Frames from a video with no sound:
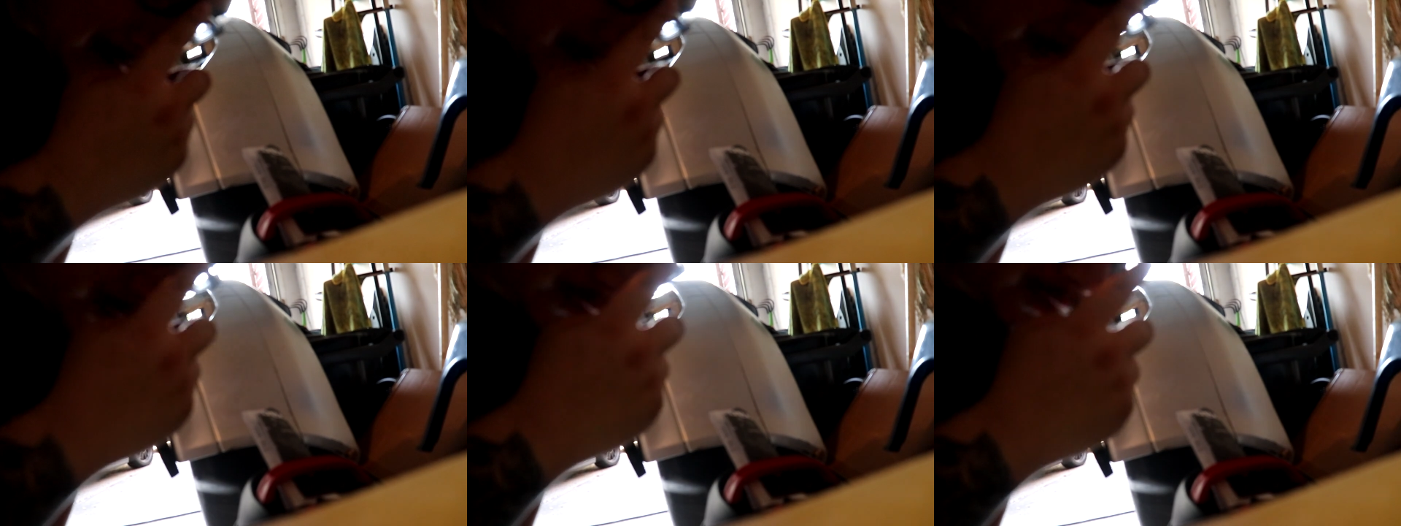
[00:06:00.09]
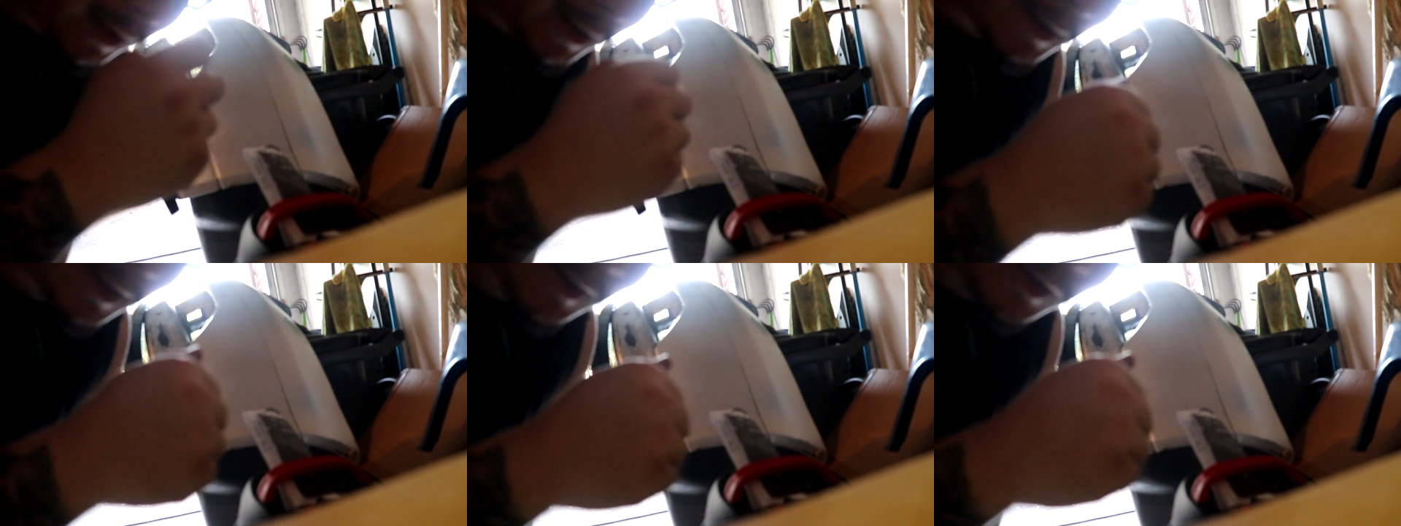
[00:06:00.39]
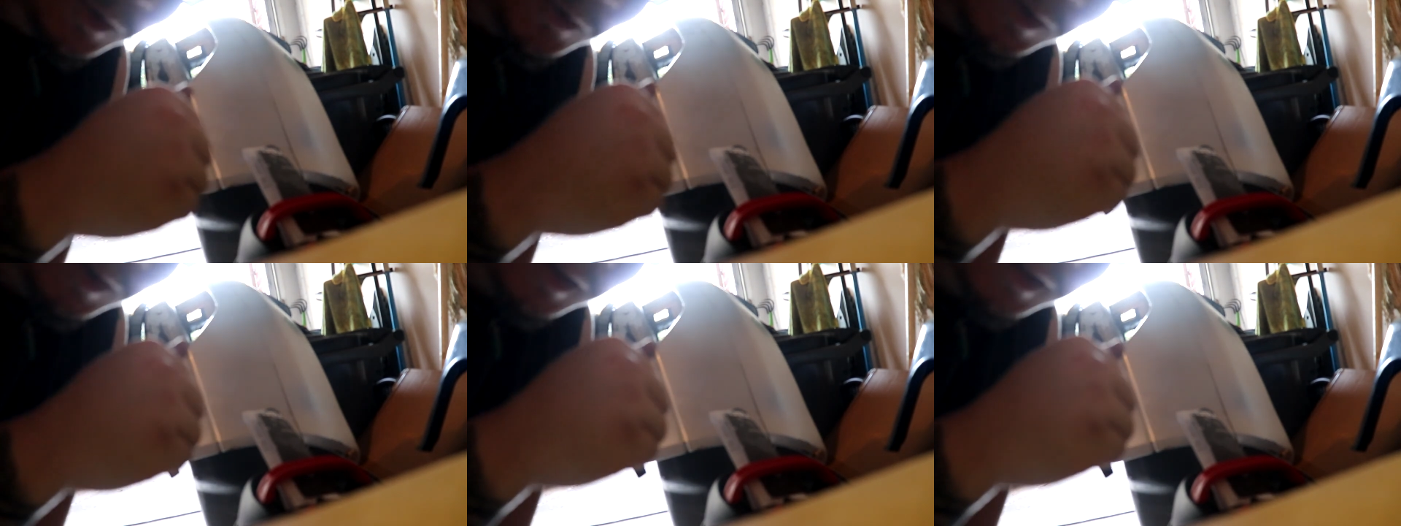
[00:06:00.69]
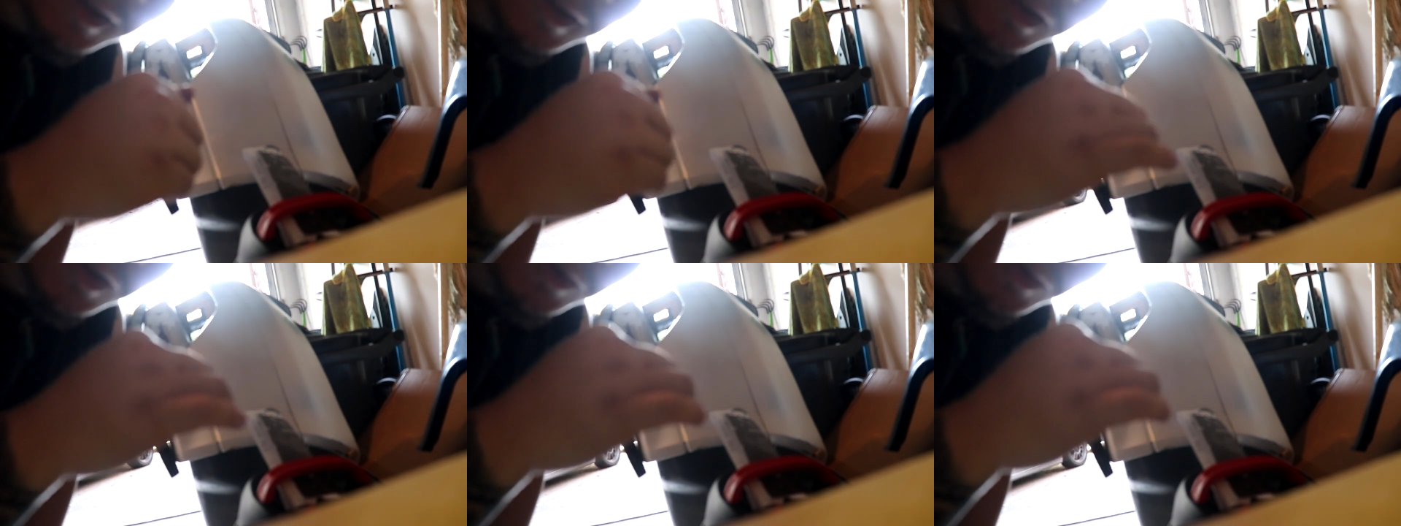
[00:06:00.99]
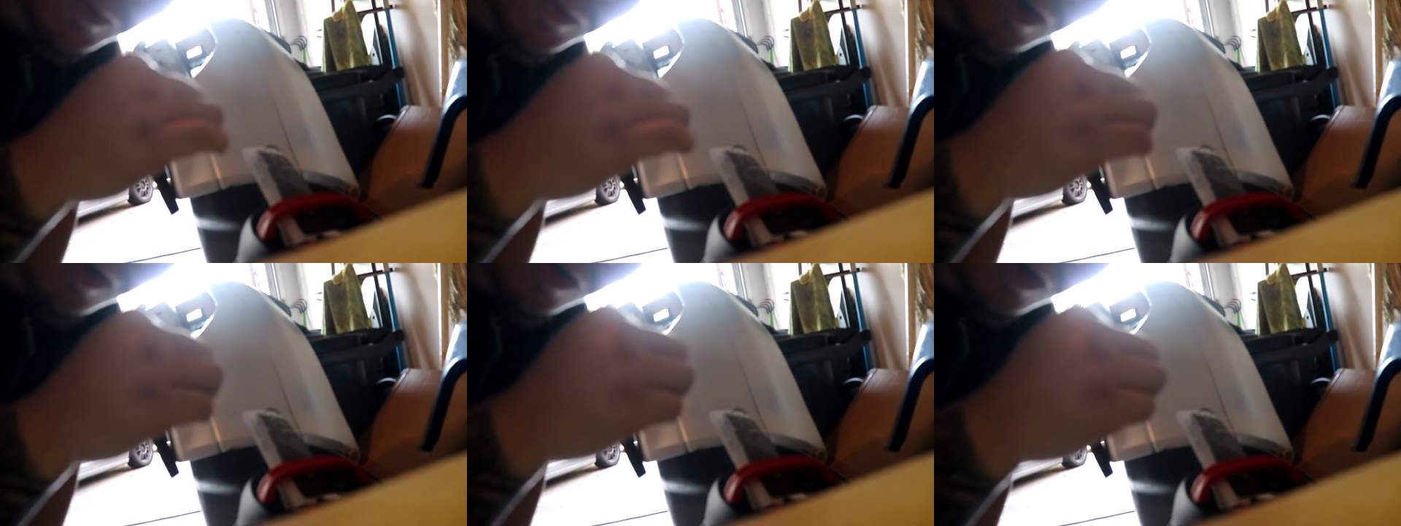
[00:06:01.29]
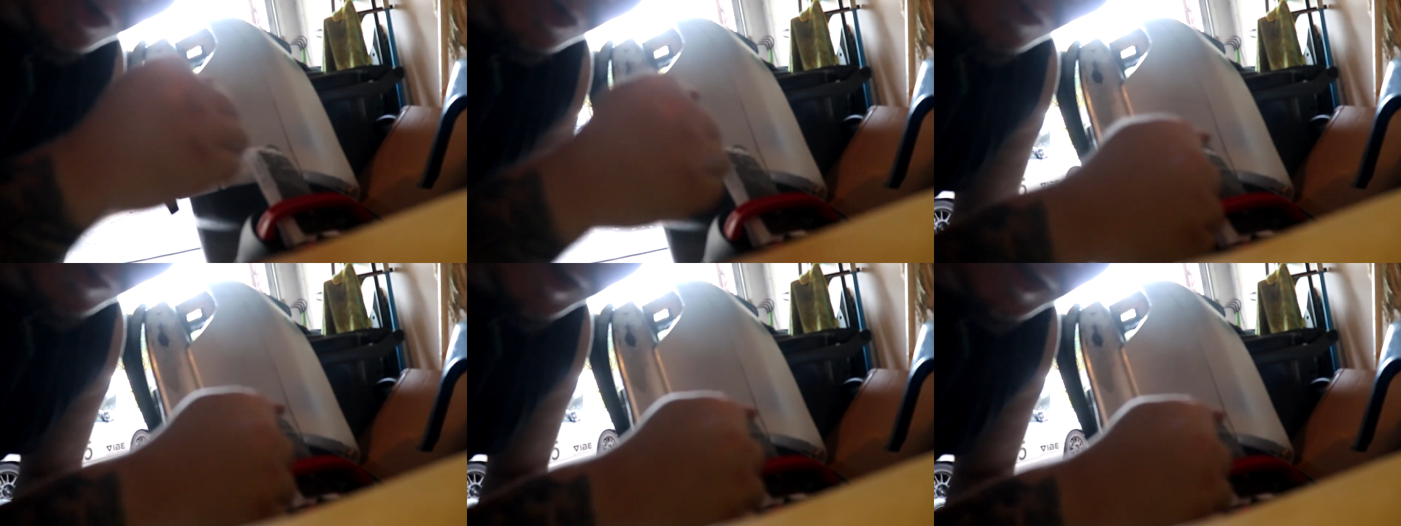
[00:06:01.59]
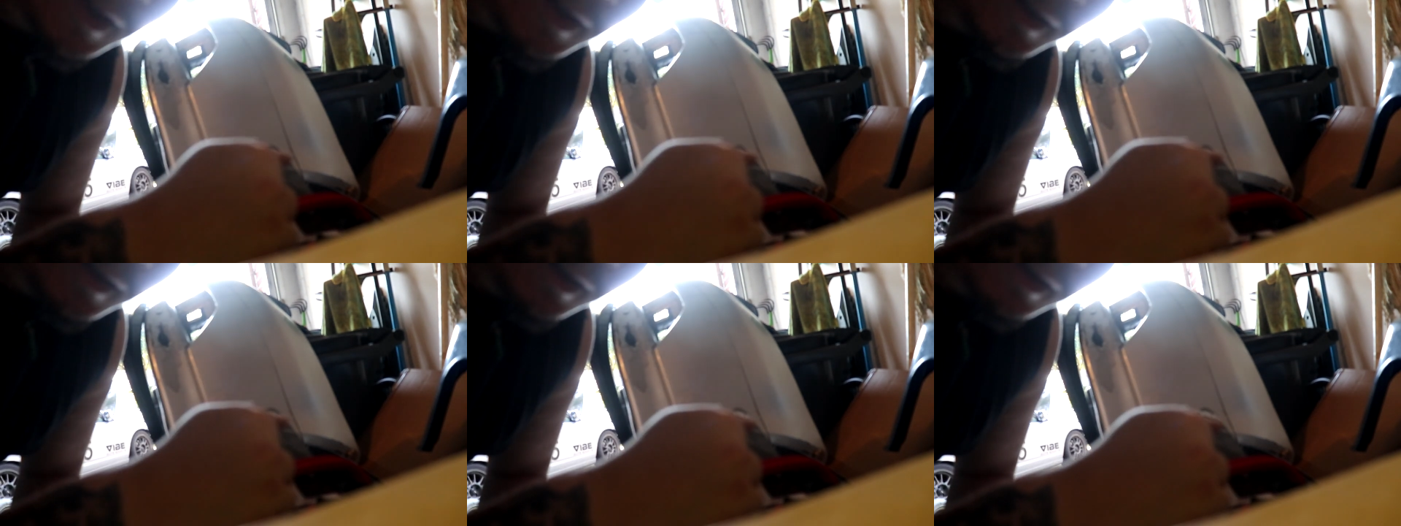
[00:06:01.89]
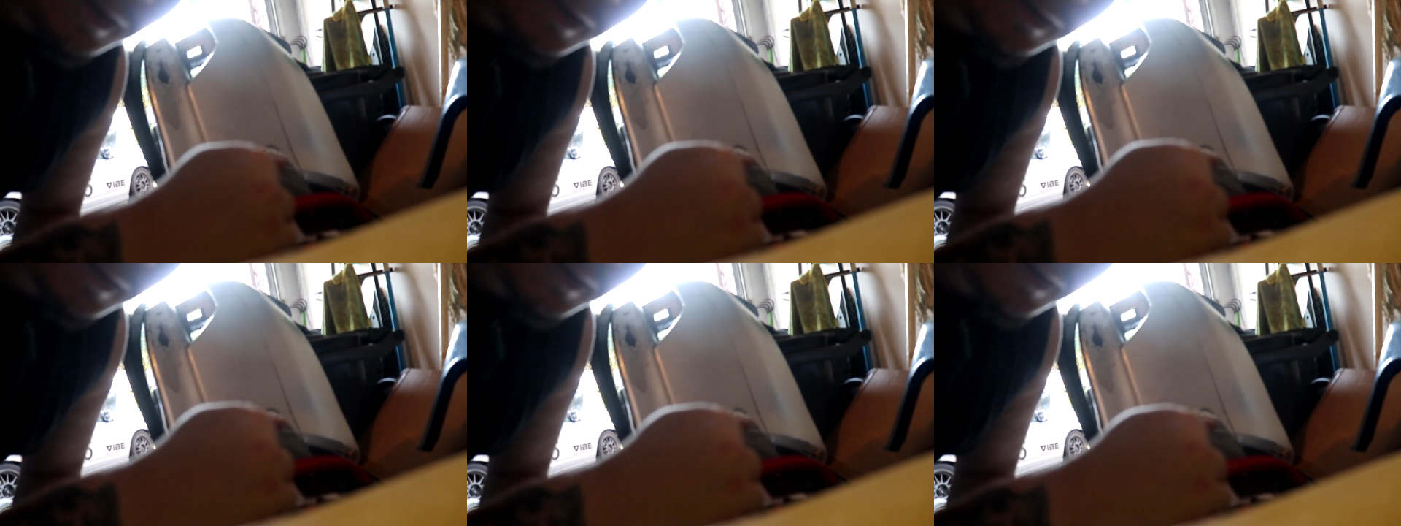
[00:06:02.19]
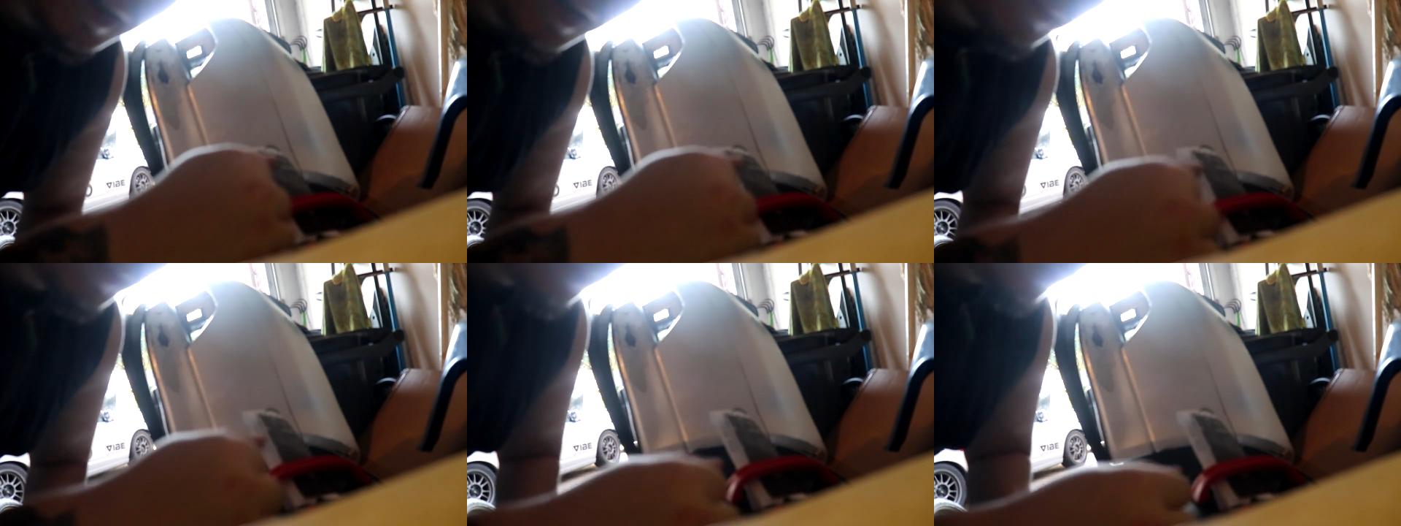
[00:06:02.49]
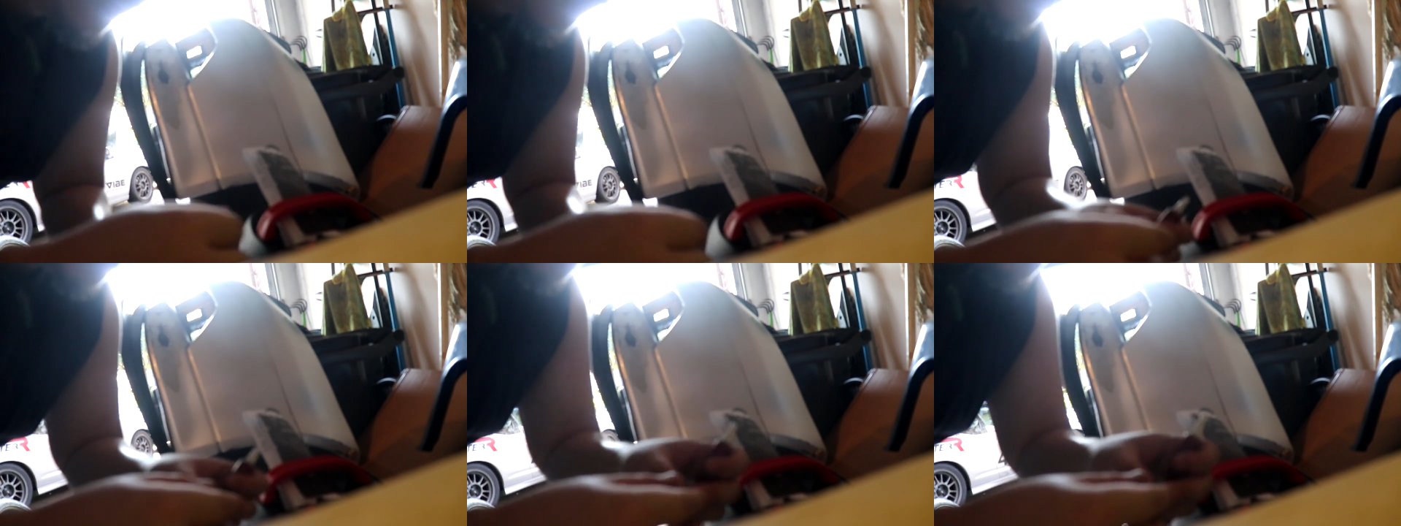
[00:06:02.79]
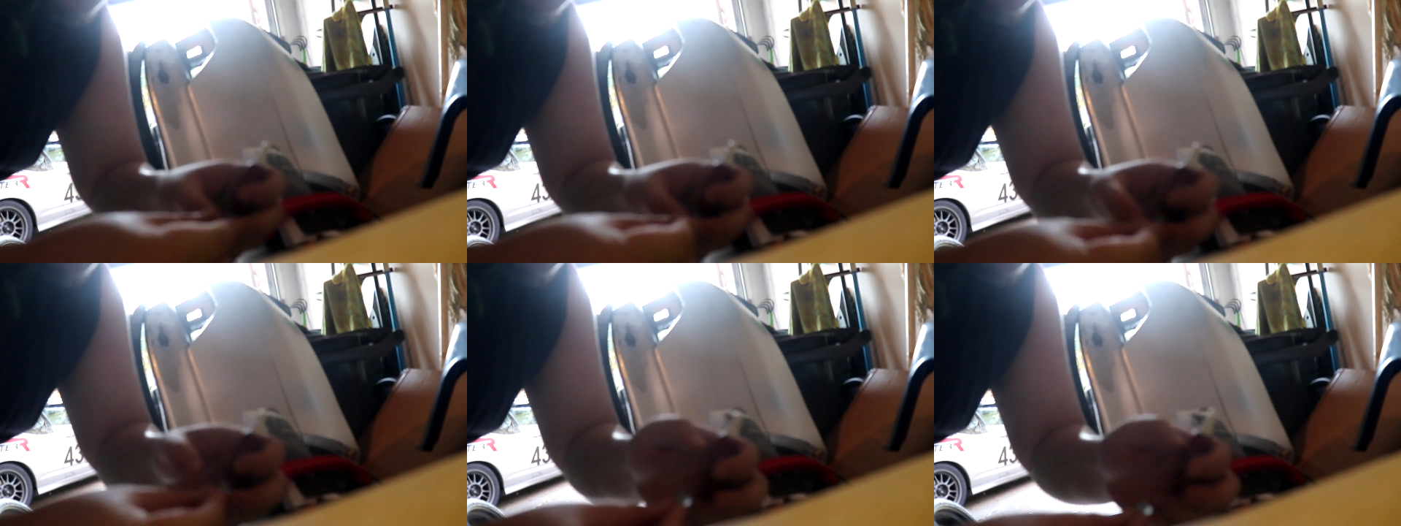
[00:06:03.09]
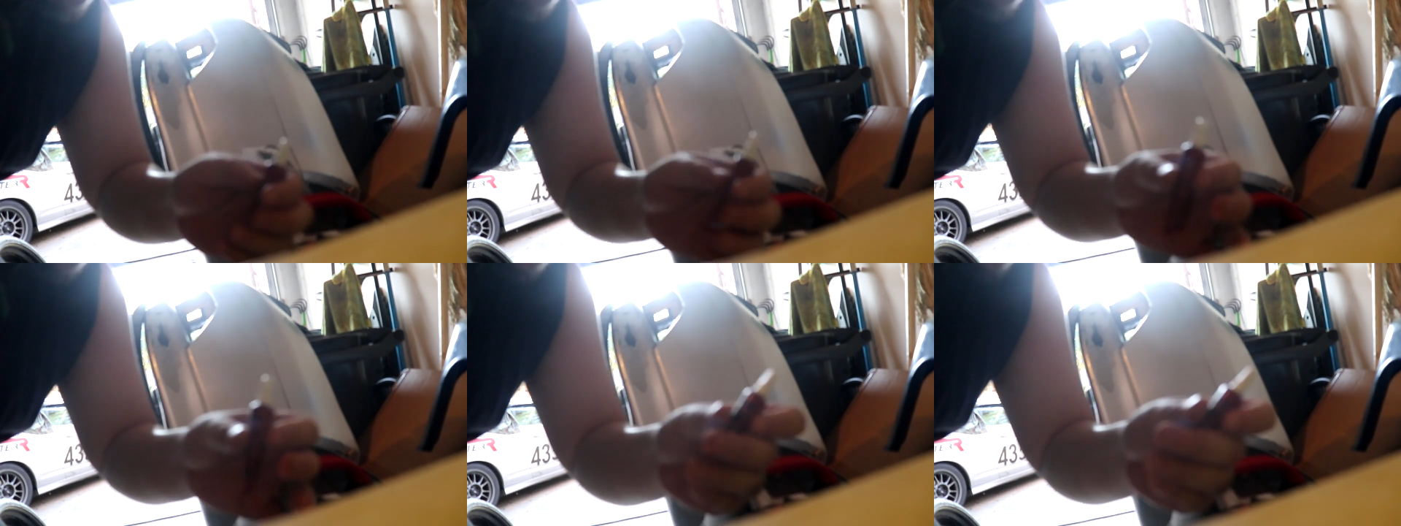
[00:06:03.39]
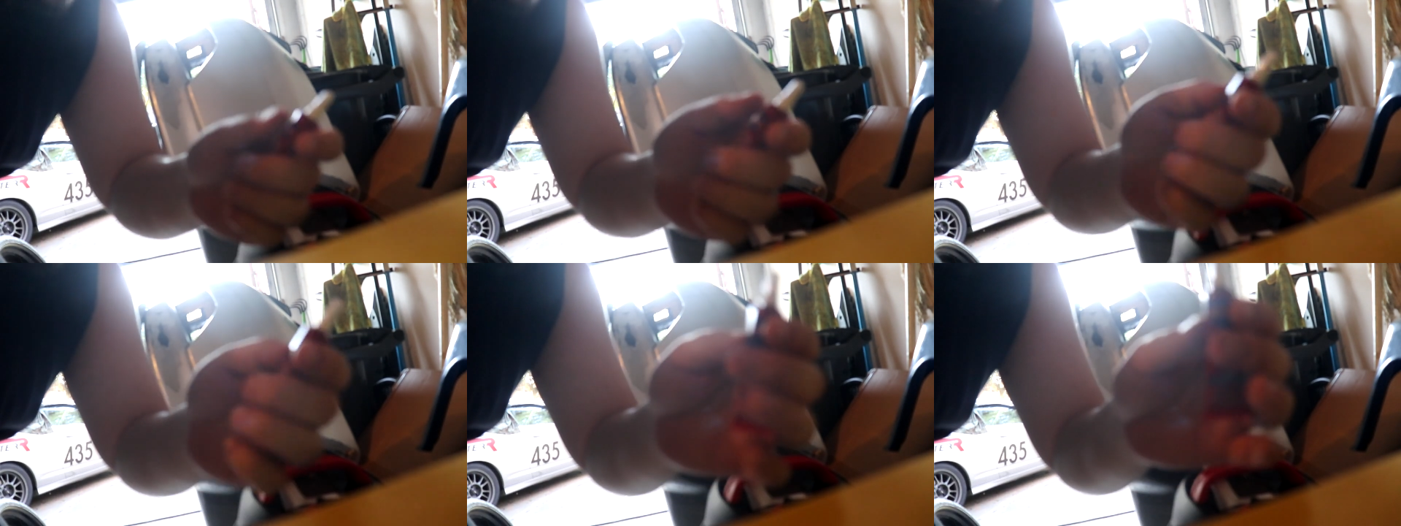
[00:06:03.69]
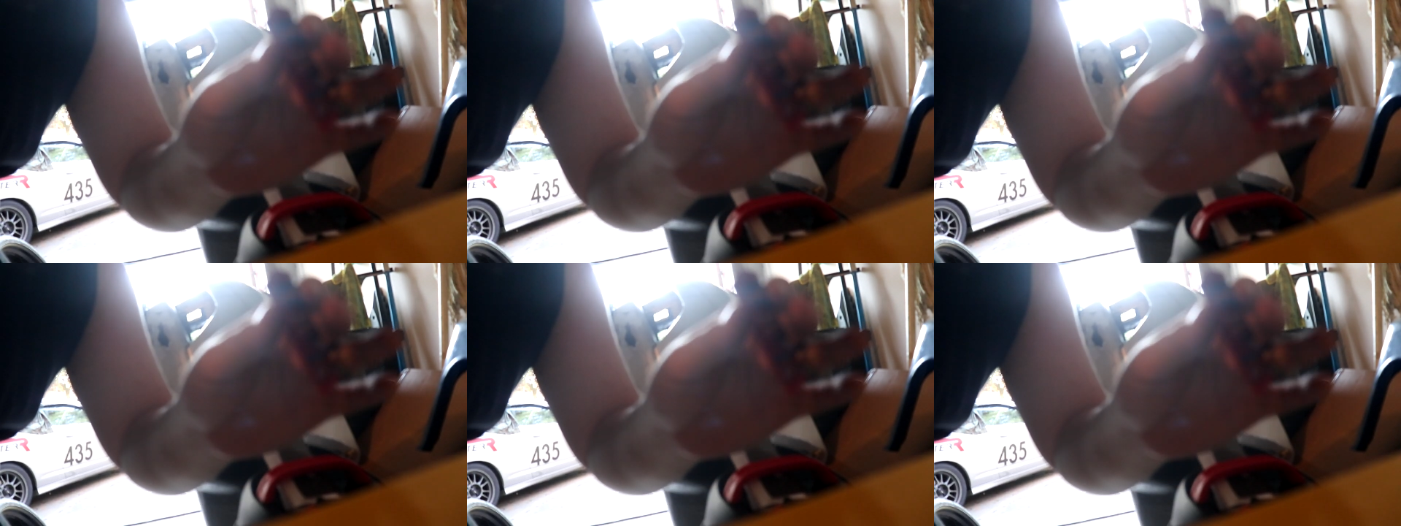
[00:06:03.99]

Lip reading: (no speaker visible)